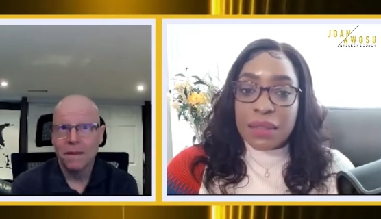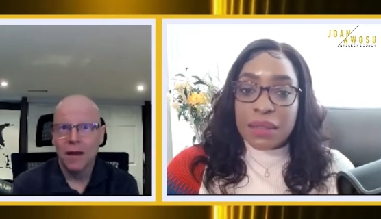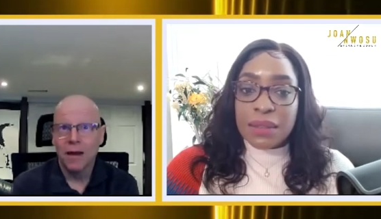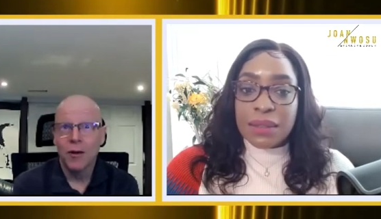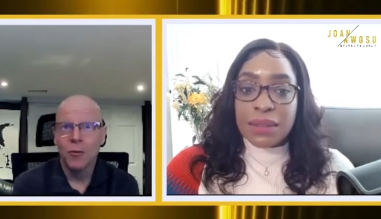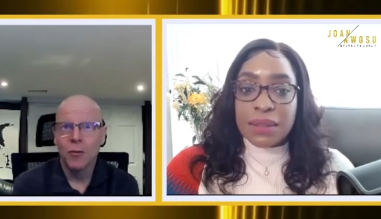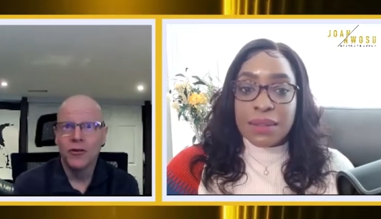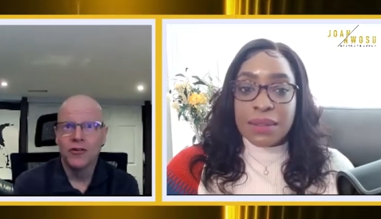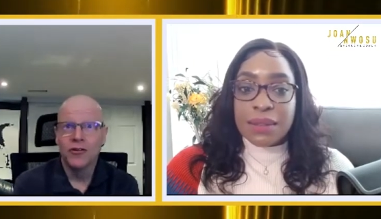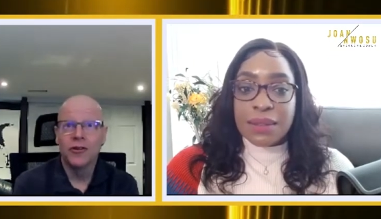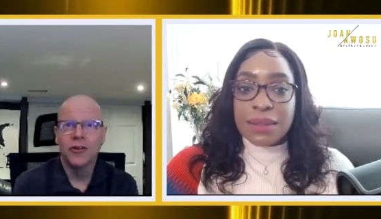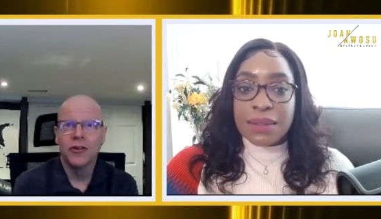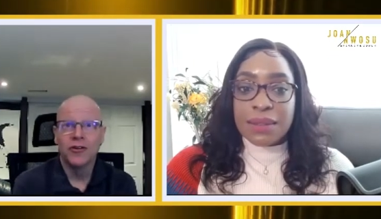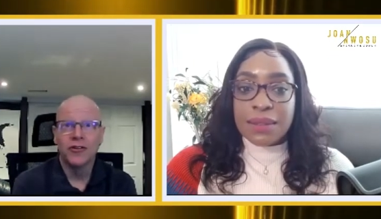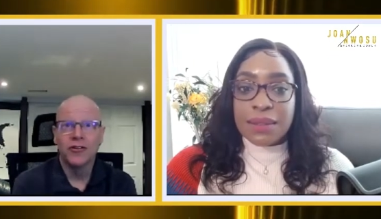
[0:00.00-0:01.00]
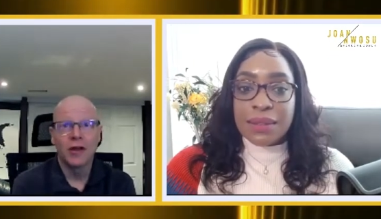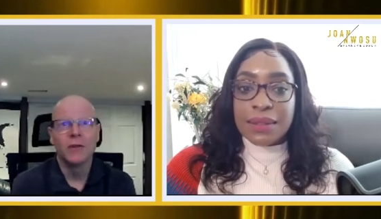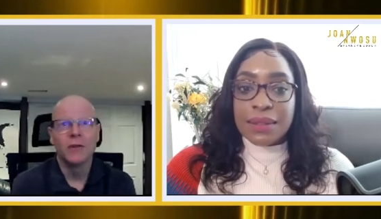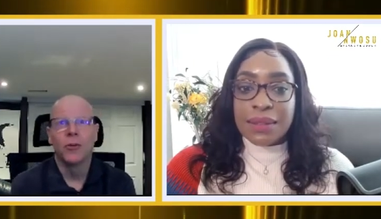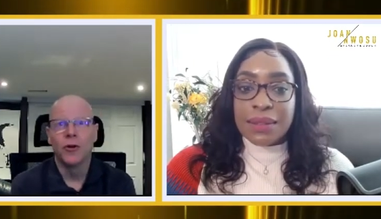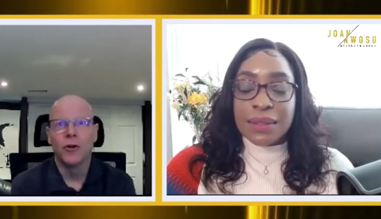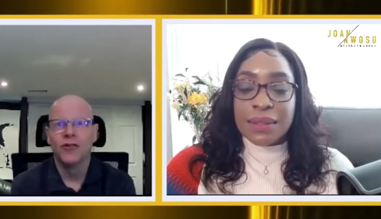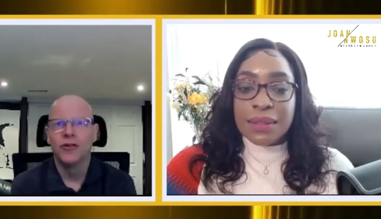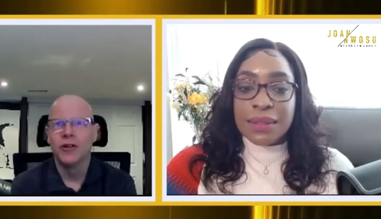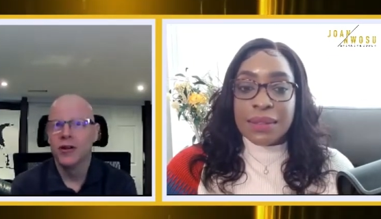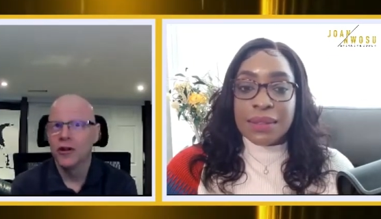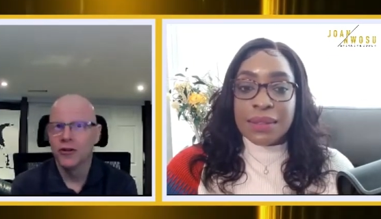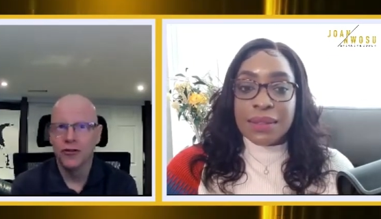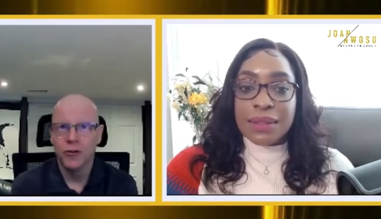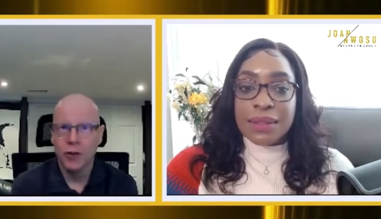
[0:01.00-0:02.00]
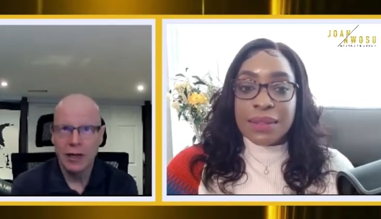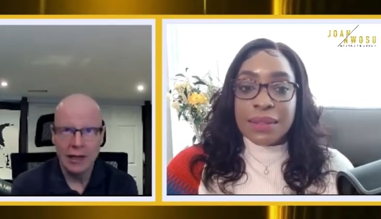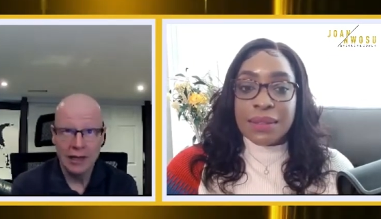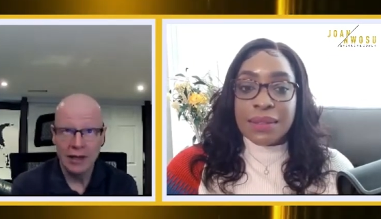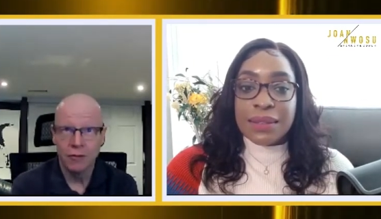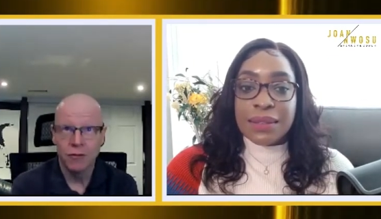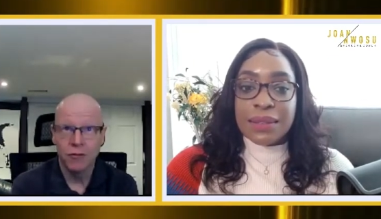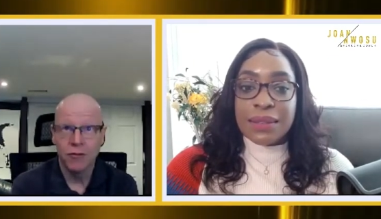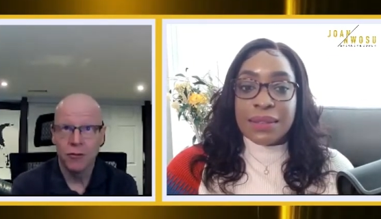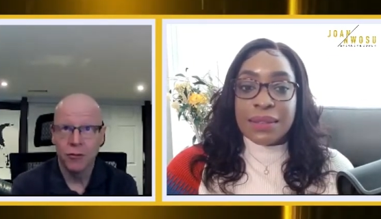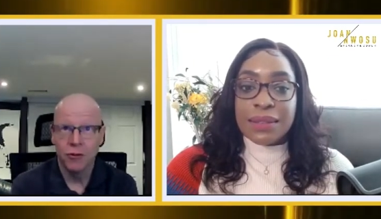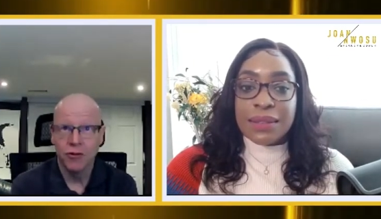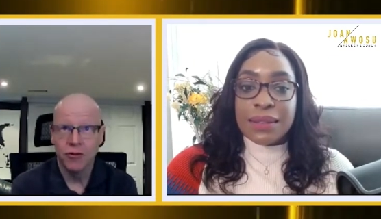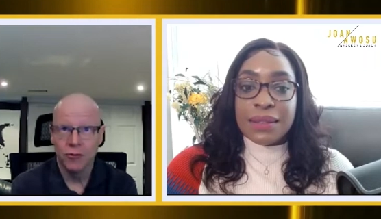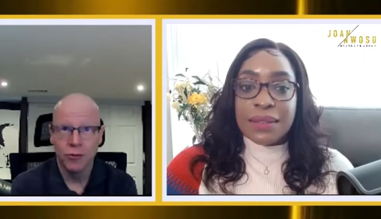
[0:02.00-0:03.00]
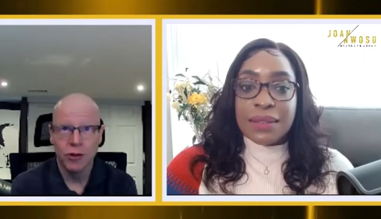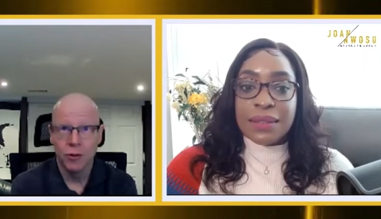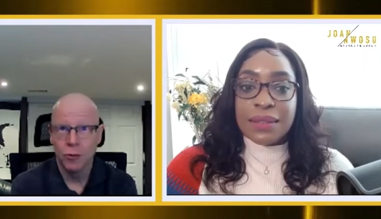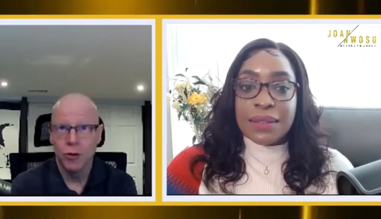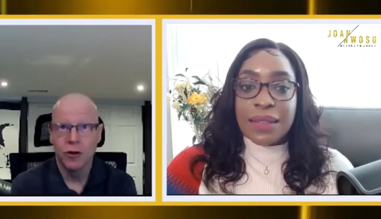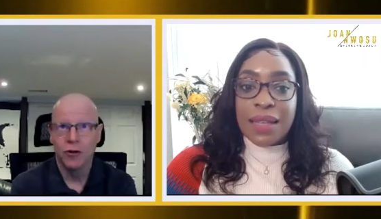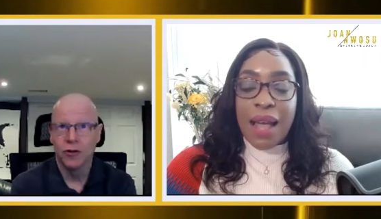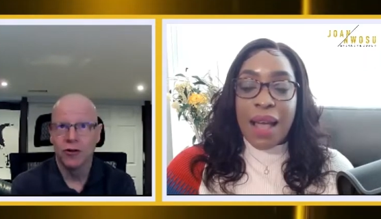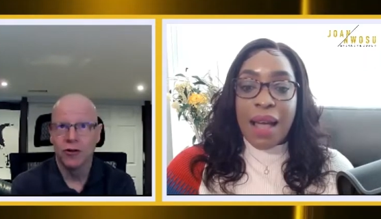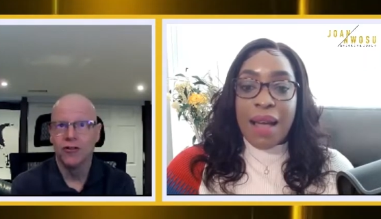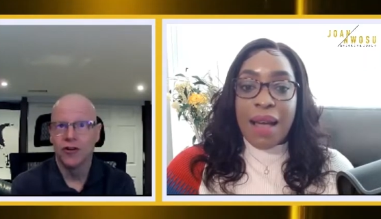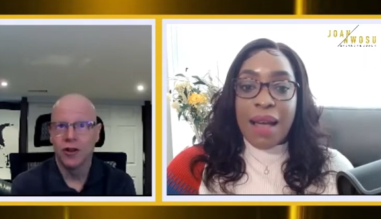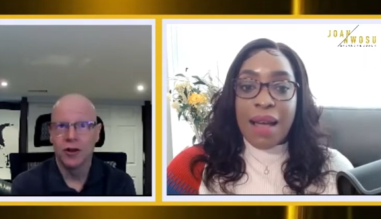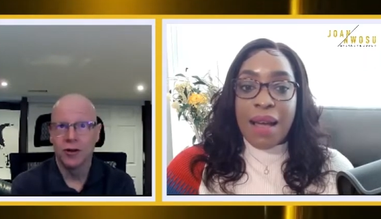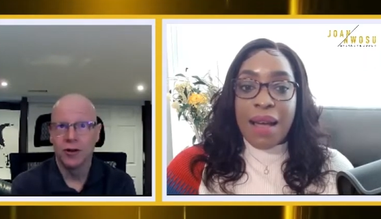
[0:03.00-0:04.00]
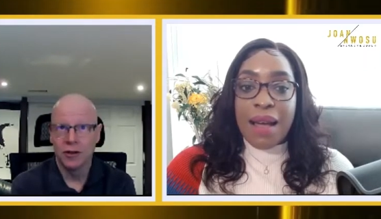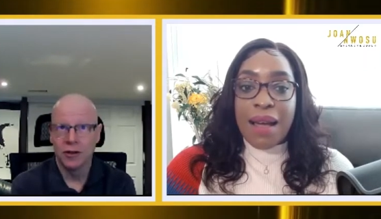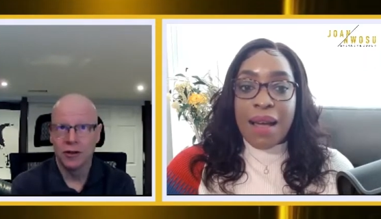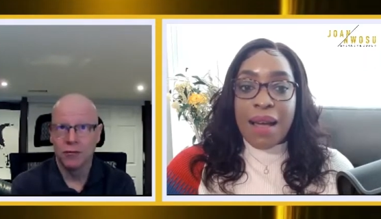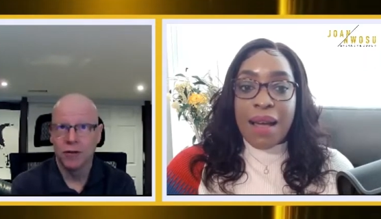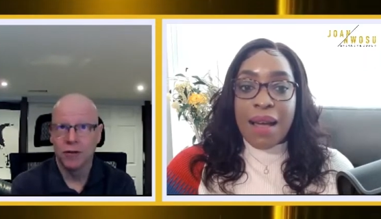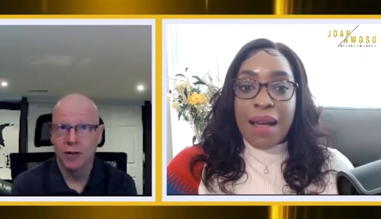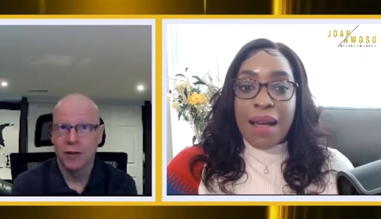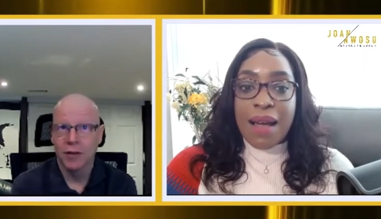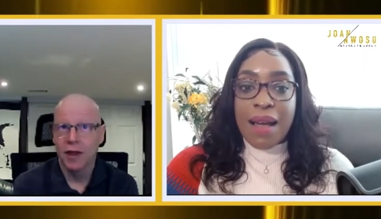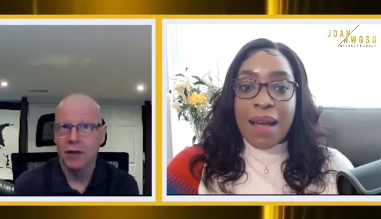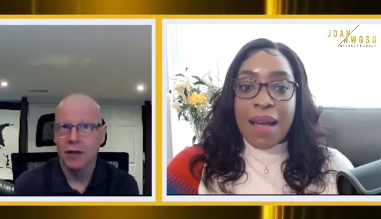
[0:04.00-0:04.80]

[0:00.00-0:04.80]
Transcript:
Speaker 1: I was the second person in history to live through this really weird congenital defect. They